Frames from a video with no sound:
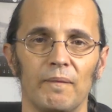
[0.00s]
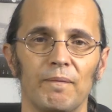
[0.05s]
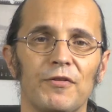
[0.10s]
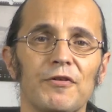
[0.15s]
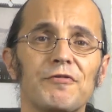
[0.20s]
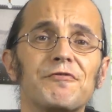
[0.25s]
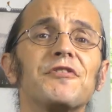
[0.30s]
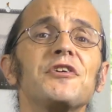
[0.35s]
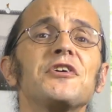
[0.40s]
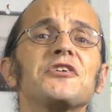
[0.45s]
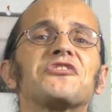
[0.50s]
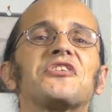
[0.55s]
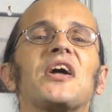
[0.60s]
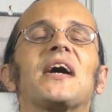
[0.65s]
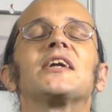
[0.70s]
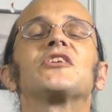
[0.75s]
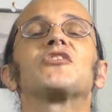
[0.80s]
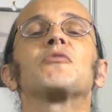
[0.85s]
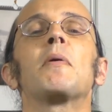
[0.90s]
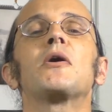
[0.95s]
The first
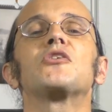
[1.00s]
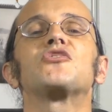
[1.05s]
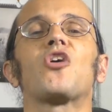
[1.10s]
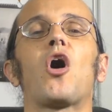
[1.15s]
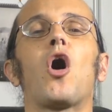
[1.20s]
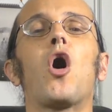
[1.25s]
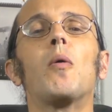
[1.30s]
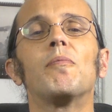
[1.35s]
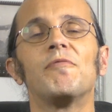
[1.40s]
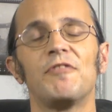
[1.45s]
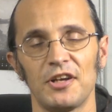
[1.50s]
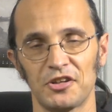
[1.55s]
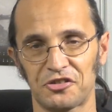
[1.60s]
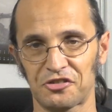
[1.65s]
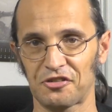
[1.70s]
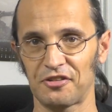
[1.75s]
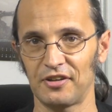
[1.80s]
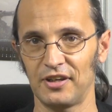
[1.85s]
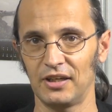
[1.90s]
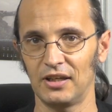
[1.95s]
and most
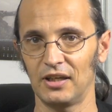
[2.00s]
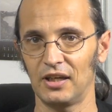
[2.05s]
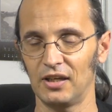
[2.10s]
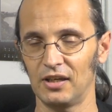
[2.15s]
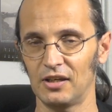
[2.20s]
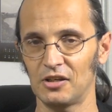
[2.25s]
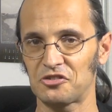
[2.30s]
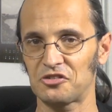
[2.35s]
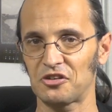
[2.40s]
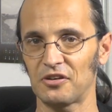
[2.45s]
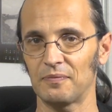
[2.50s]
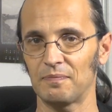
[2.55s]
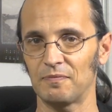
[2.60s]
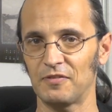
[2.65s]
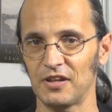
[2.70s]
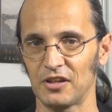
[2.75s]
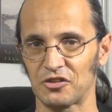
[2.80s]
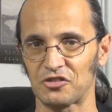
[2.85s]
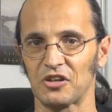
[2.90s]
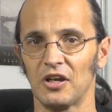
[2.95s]
obvious thing is
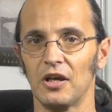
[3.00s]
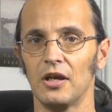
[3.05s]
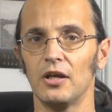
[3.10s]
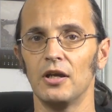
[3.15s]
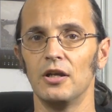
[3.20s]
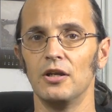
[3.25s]
this.